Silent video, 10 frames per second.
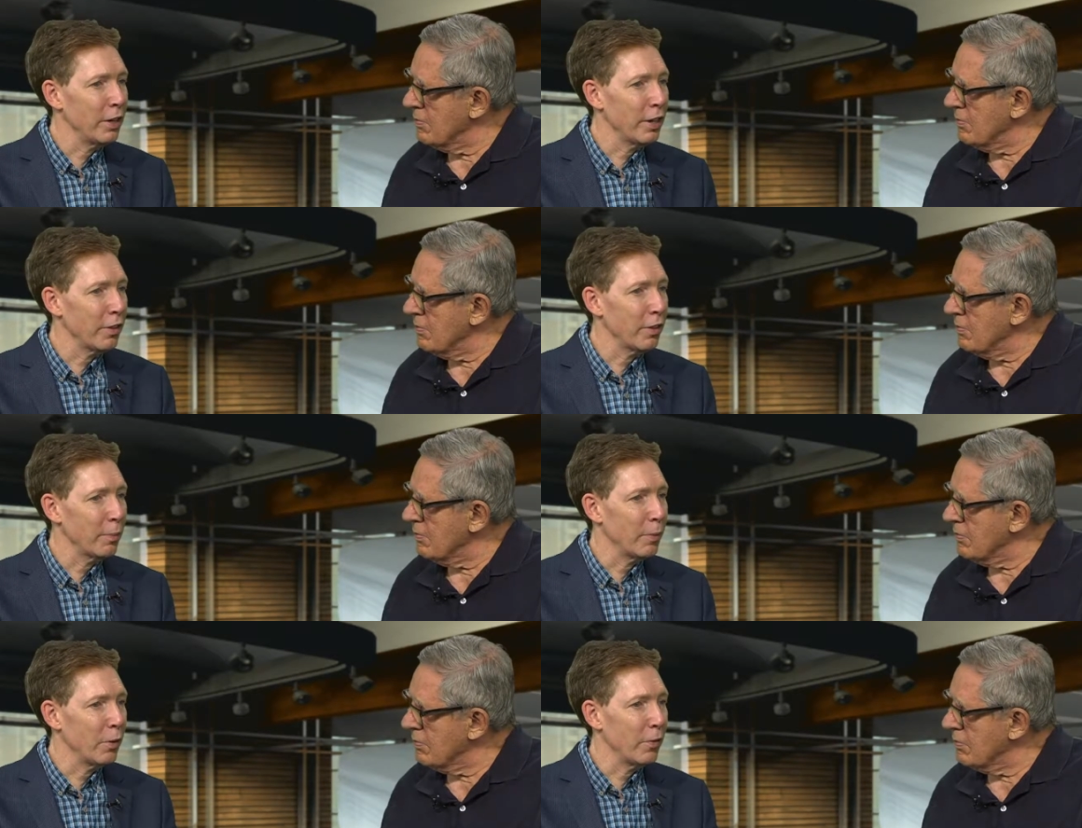Speaker 1: together the
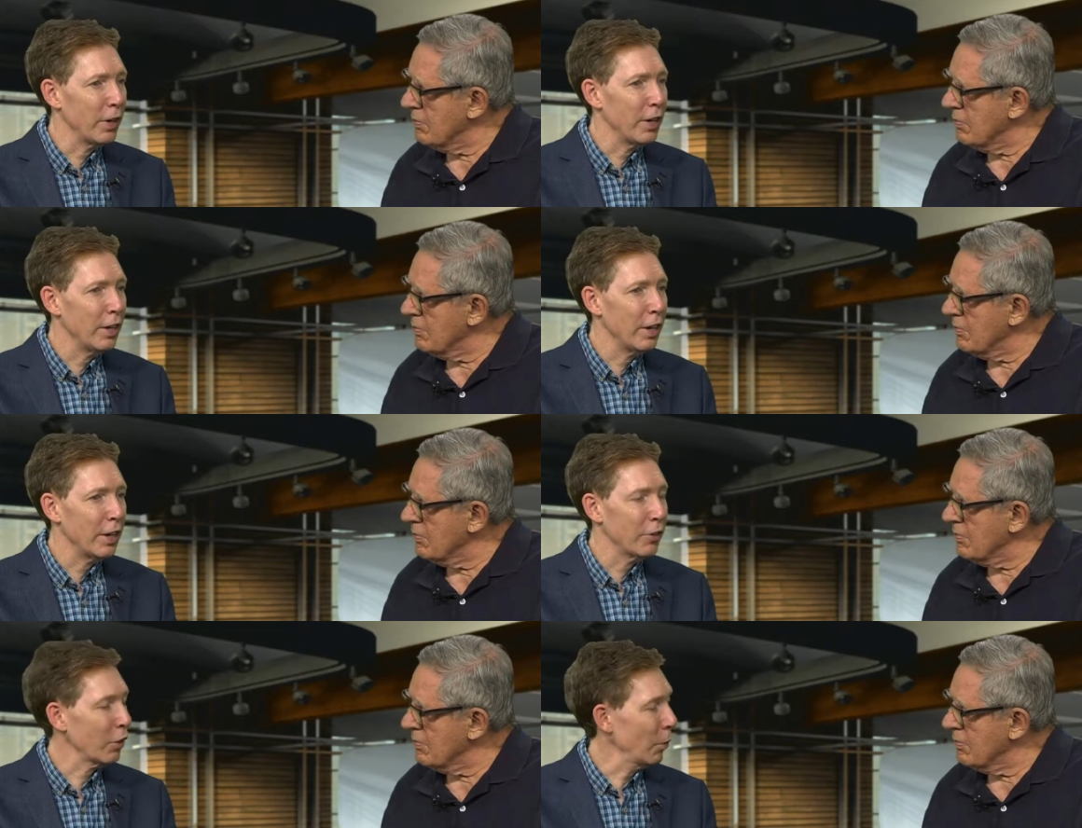movie, uh,
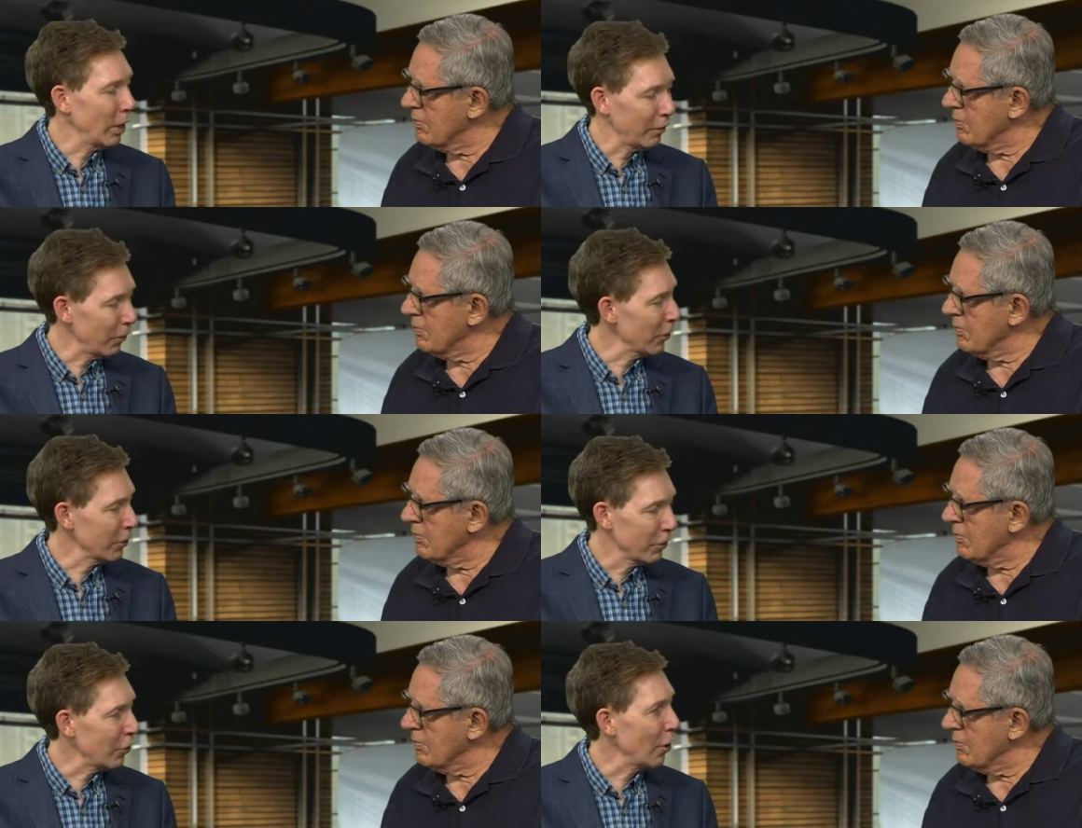it took a while
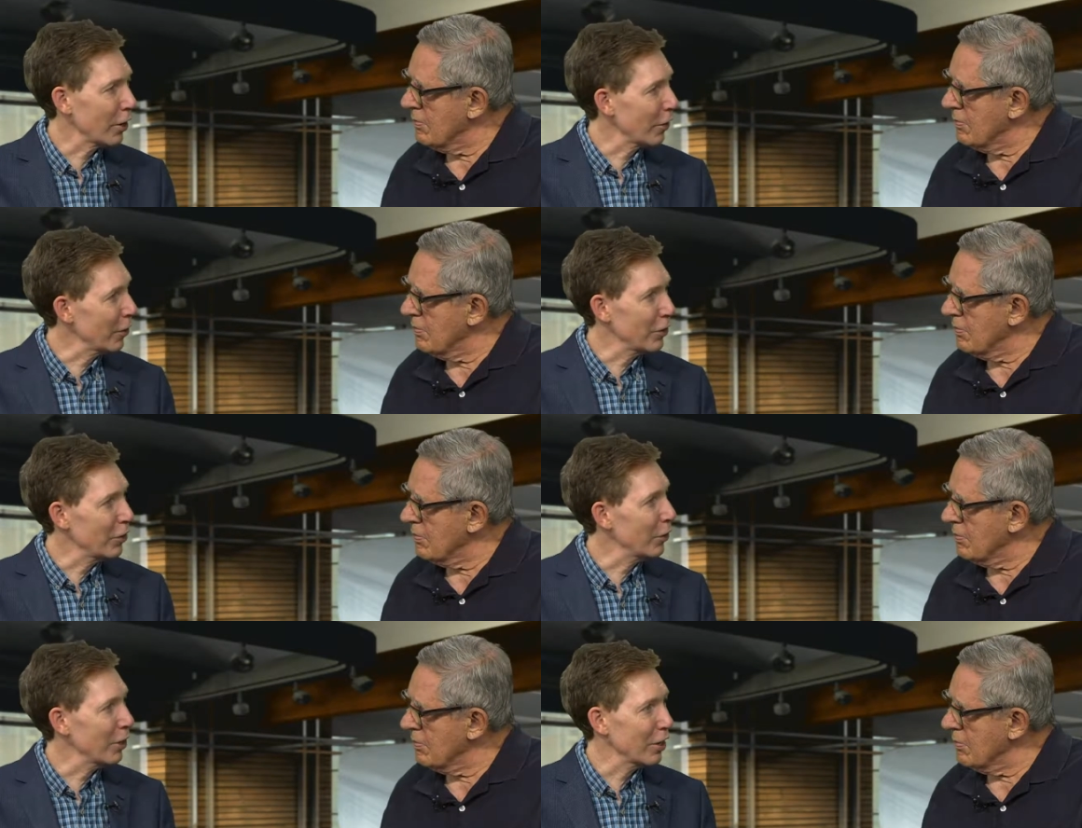first to talk her into
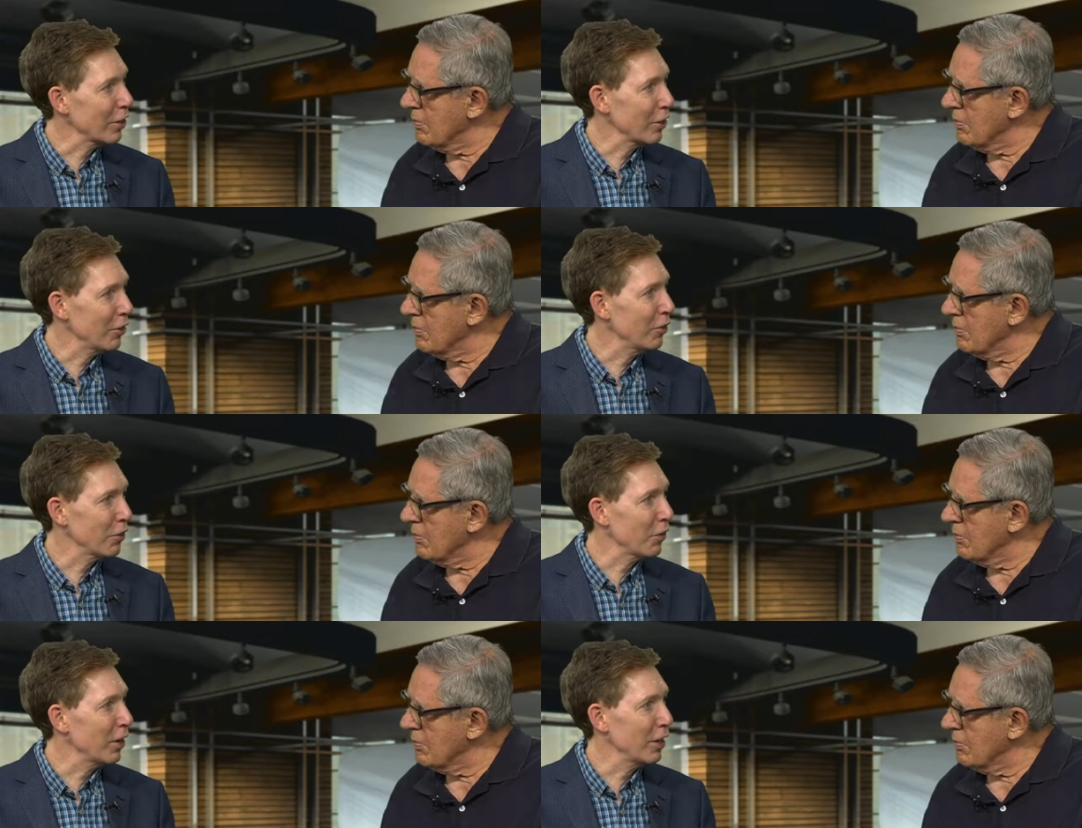doing this because she was
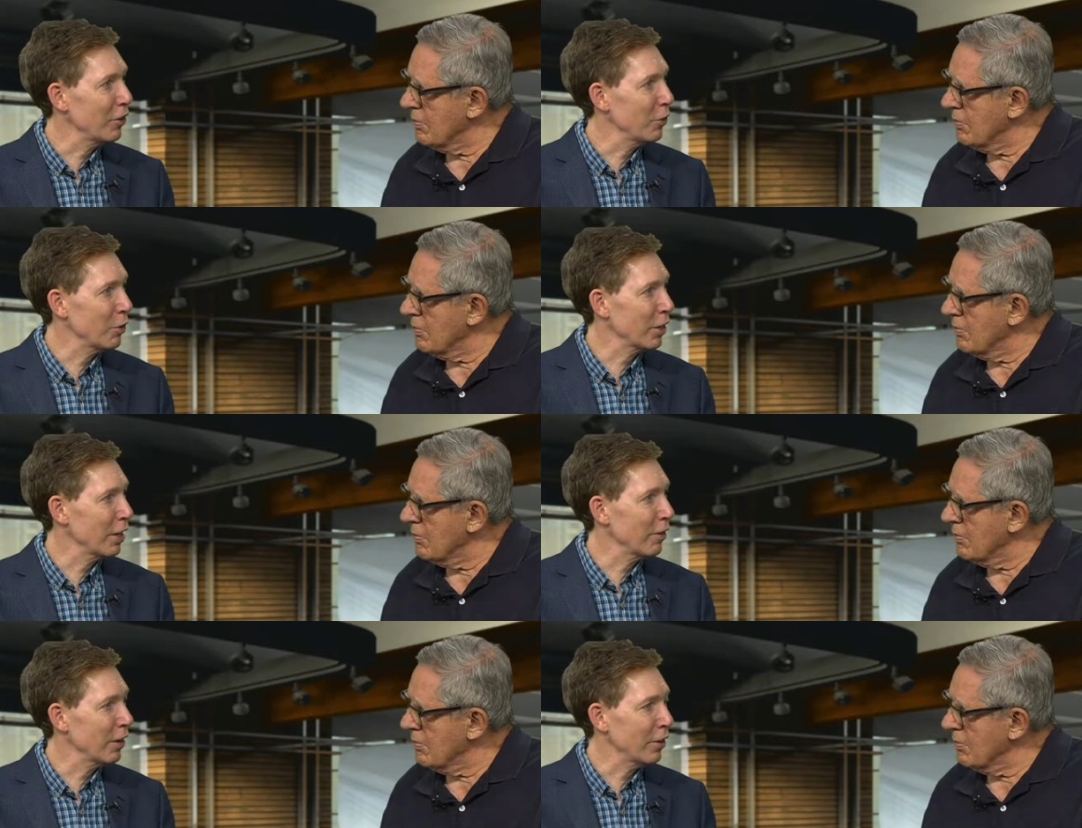afraid that she was
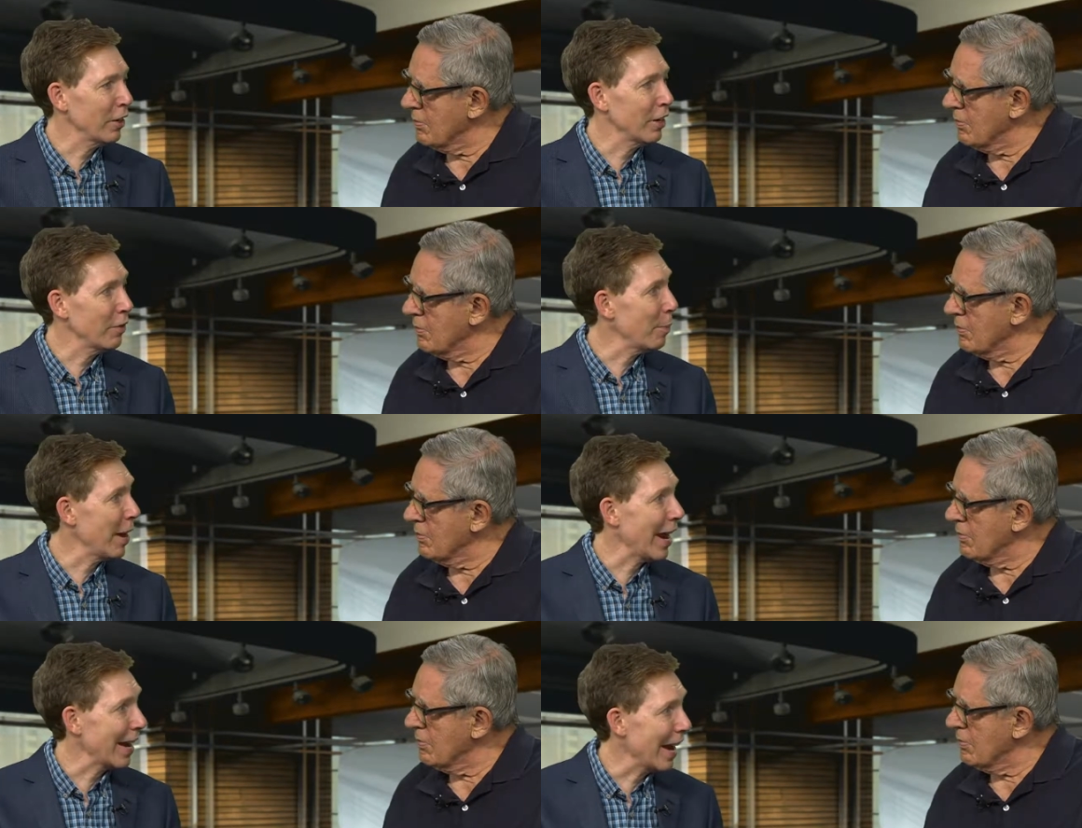going to give the
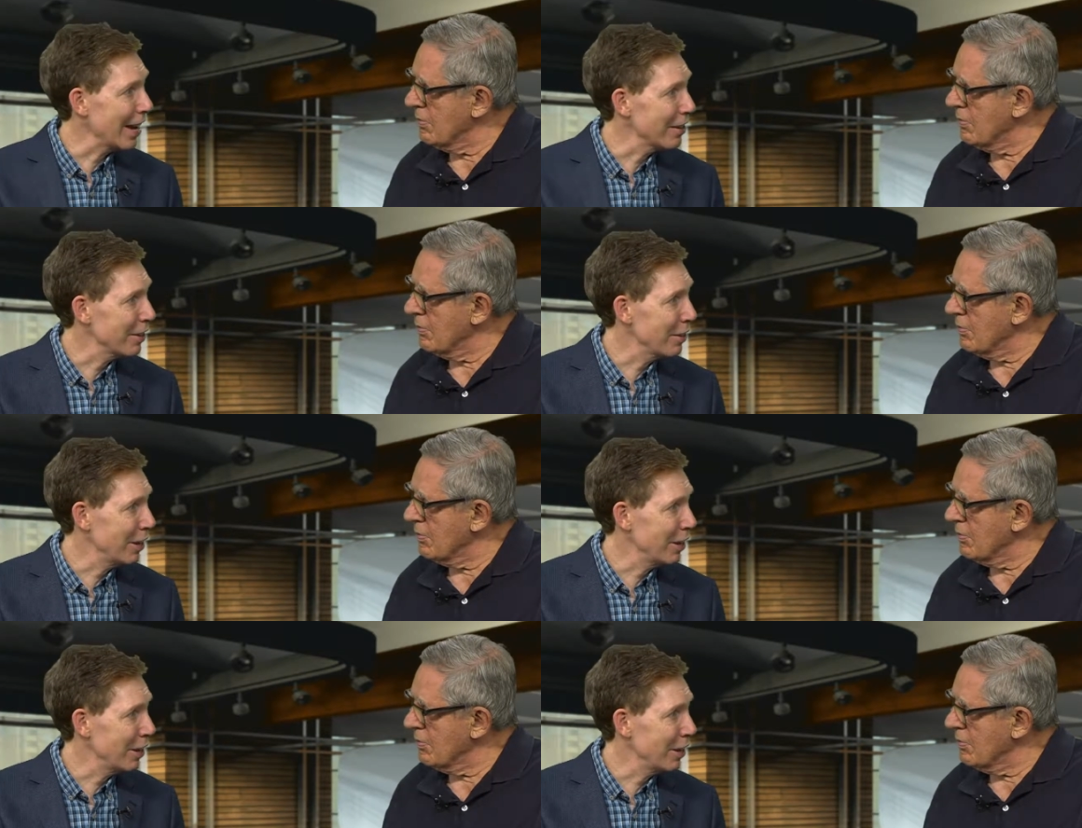bad guys